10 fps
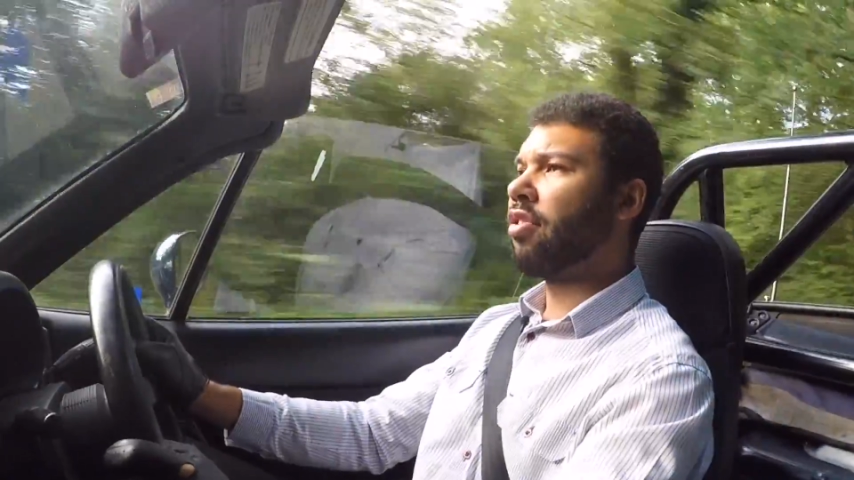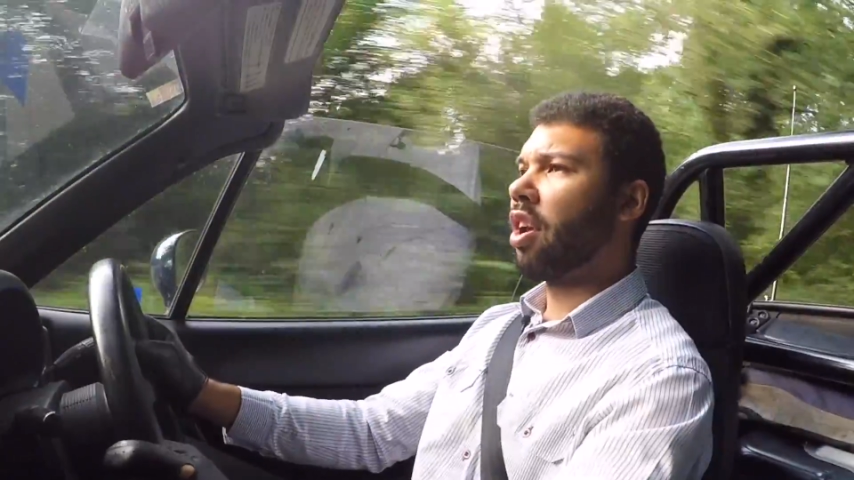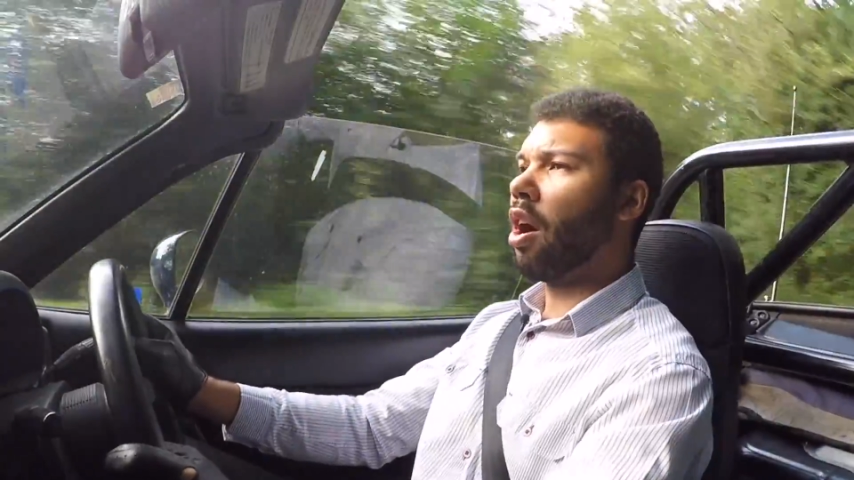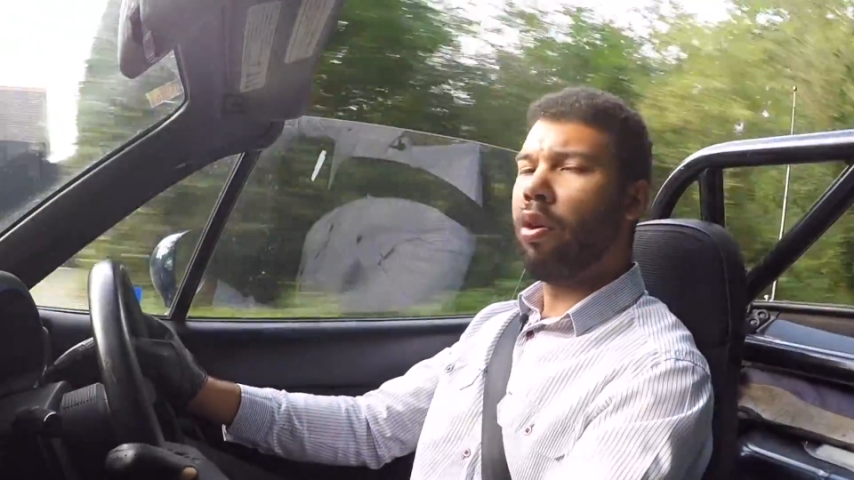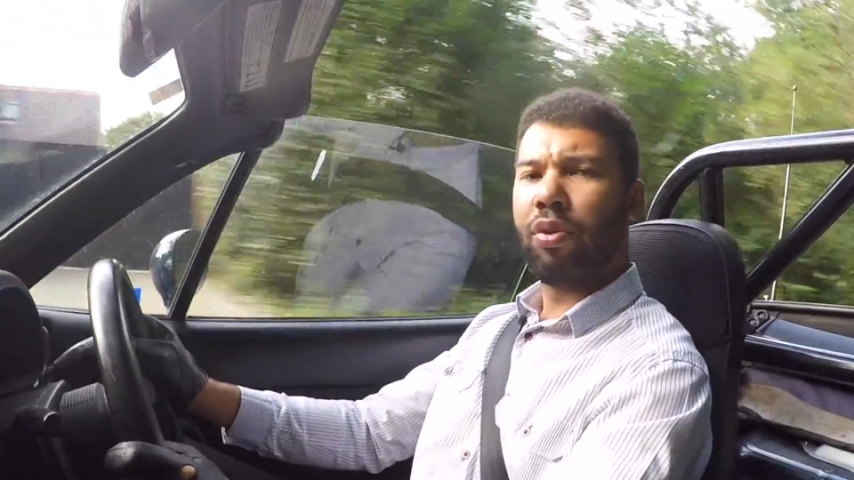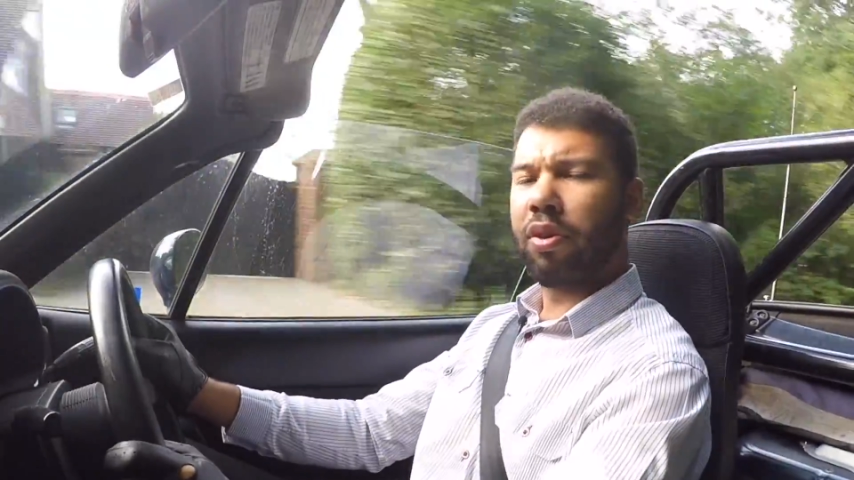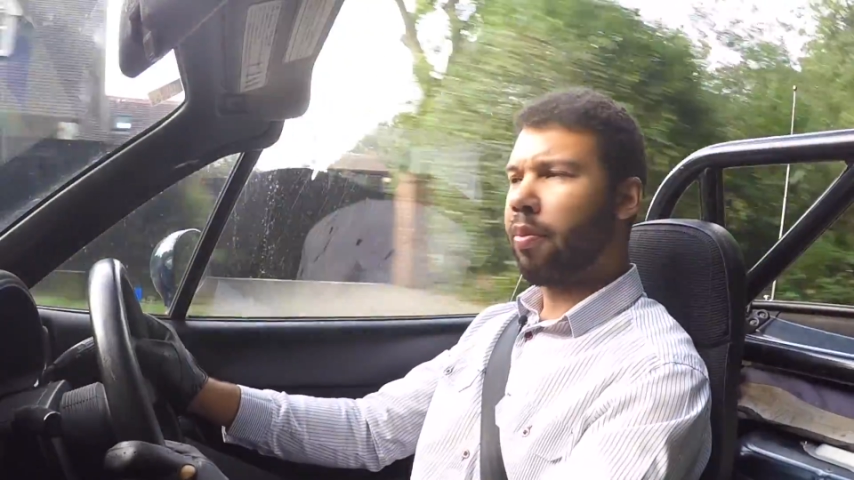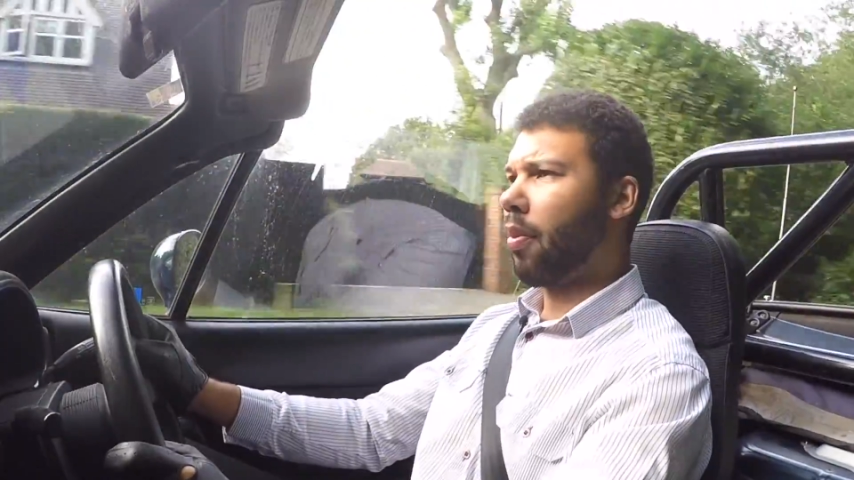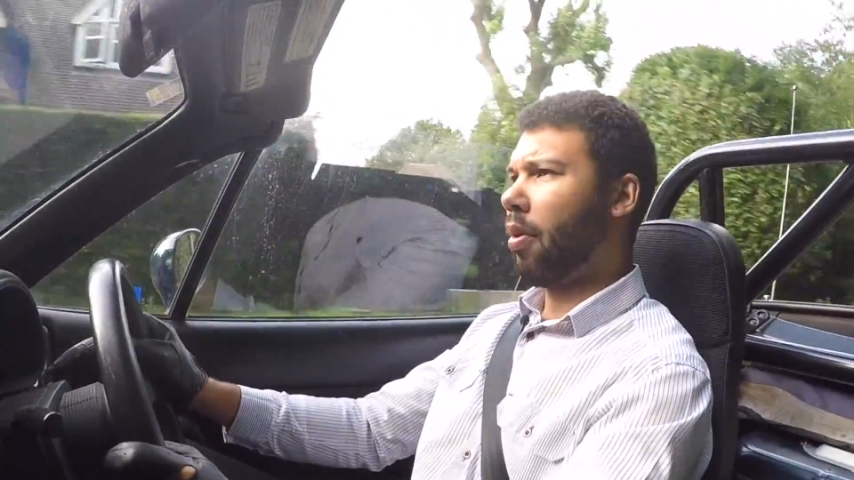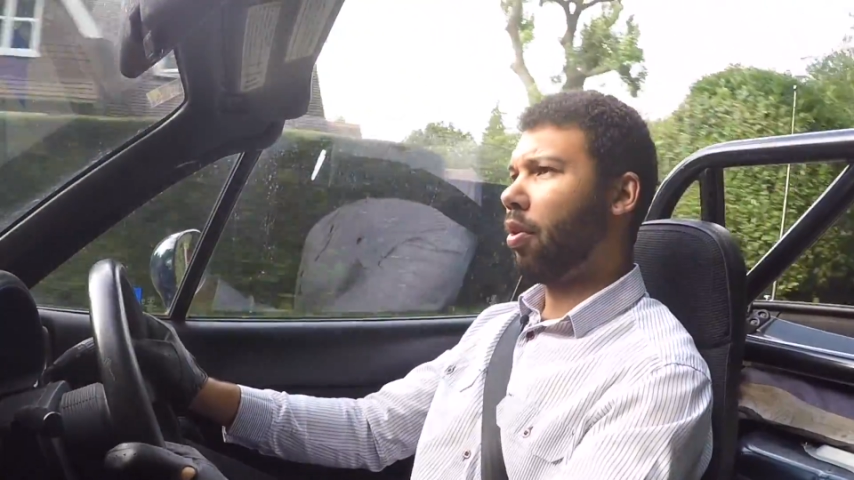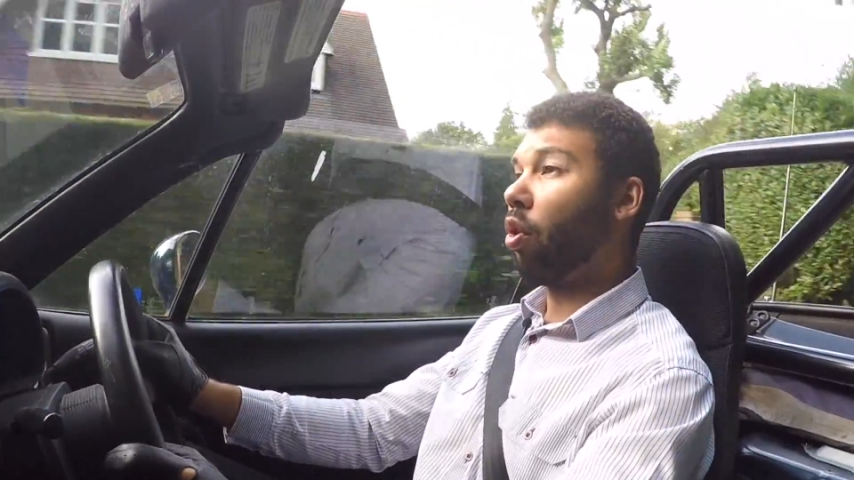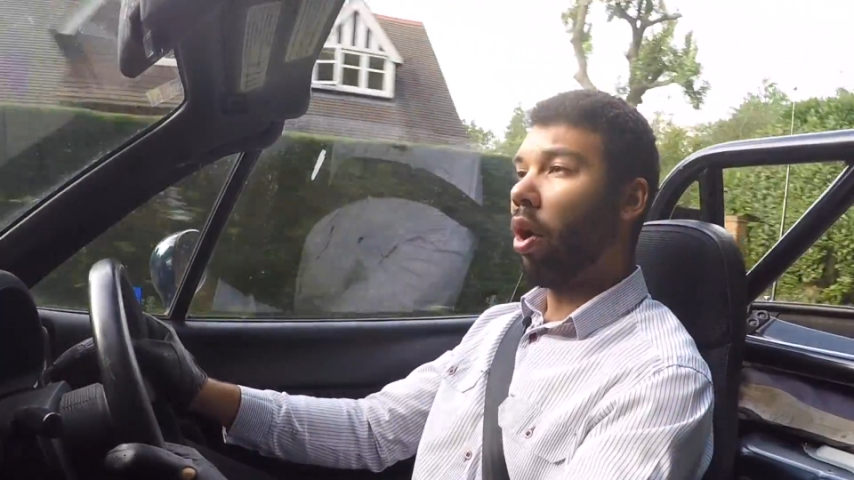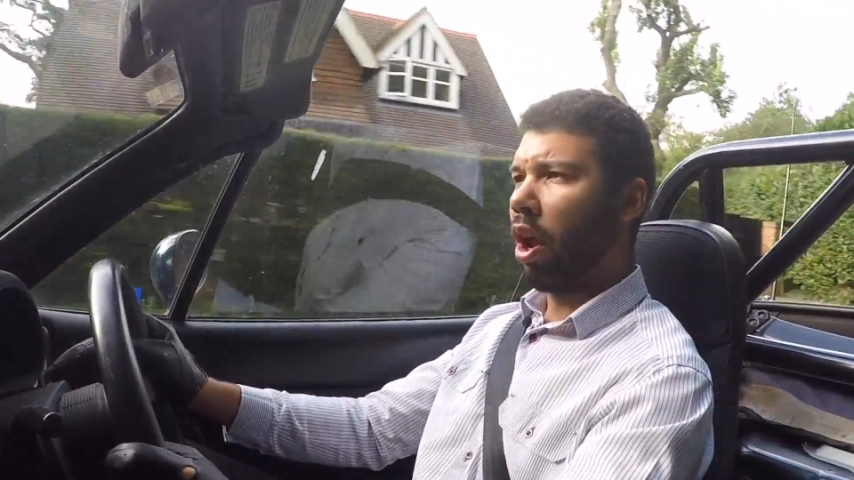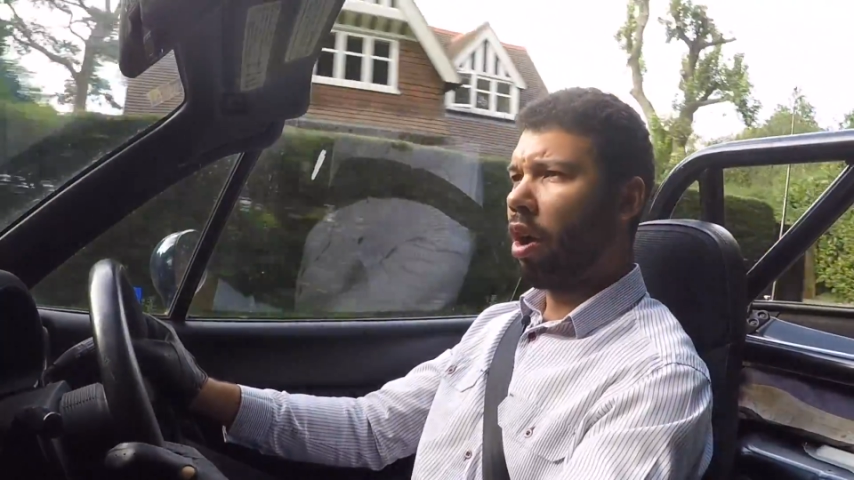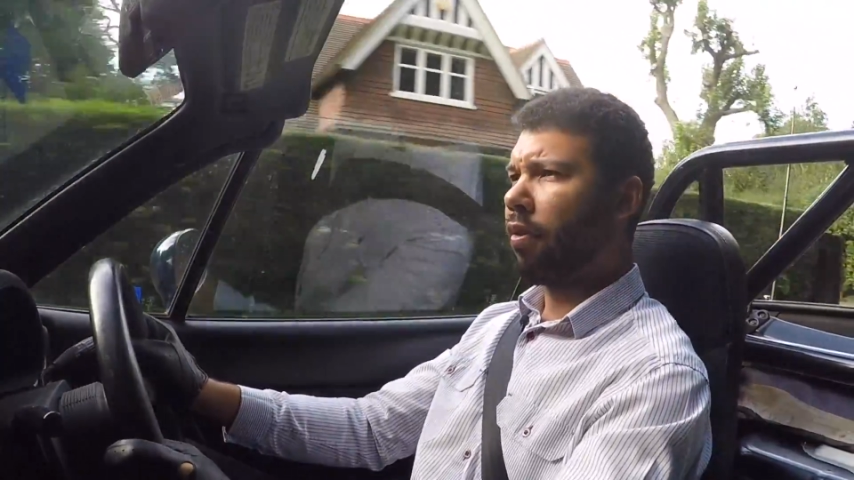gold
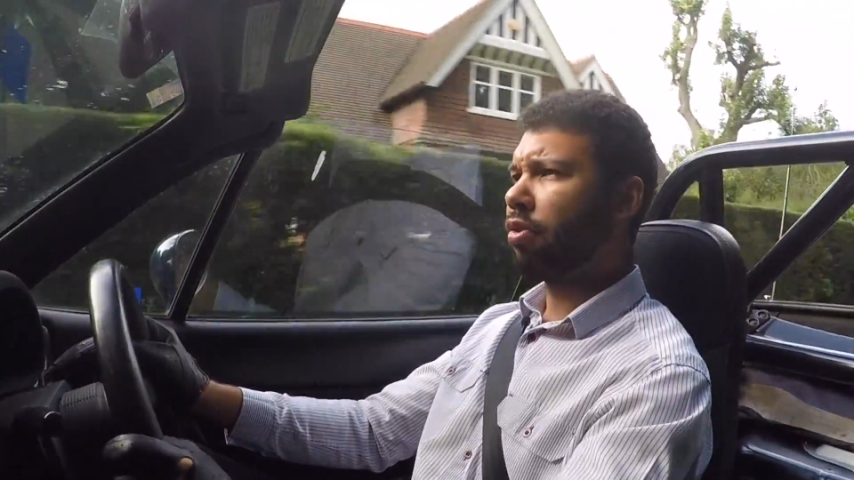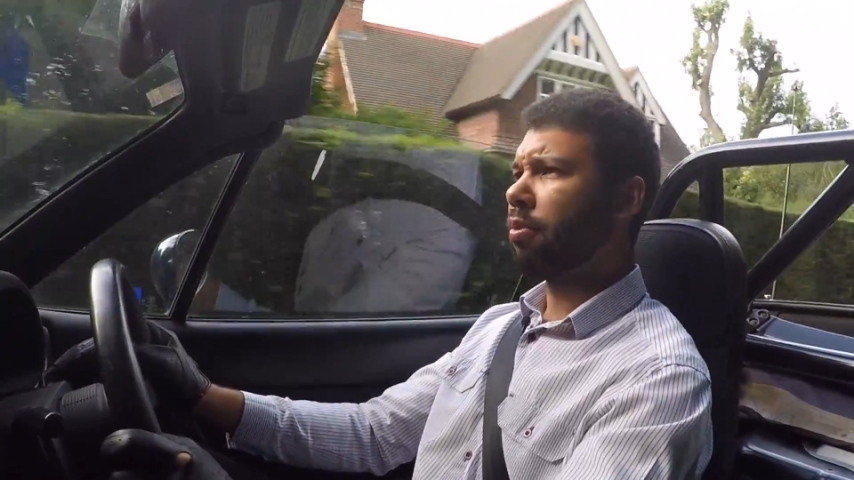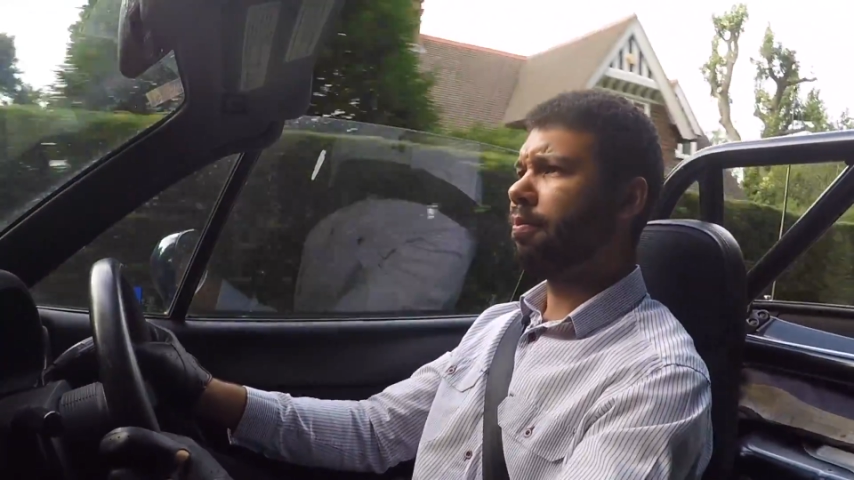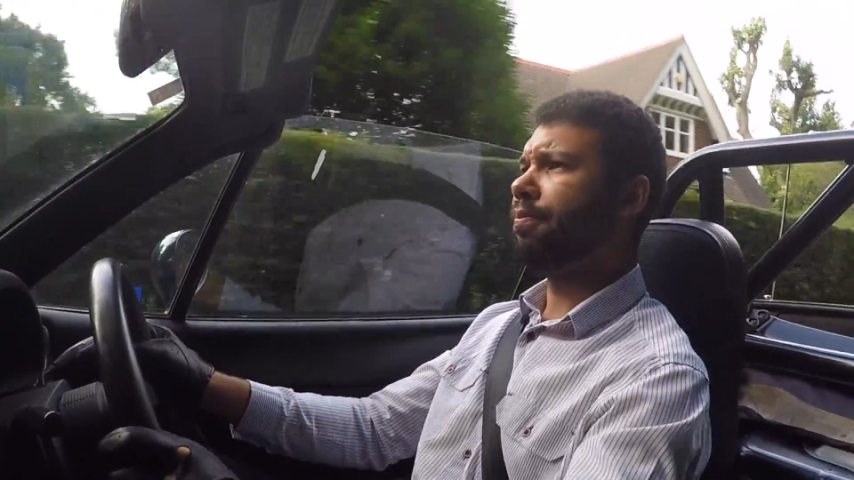coilovers.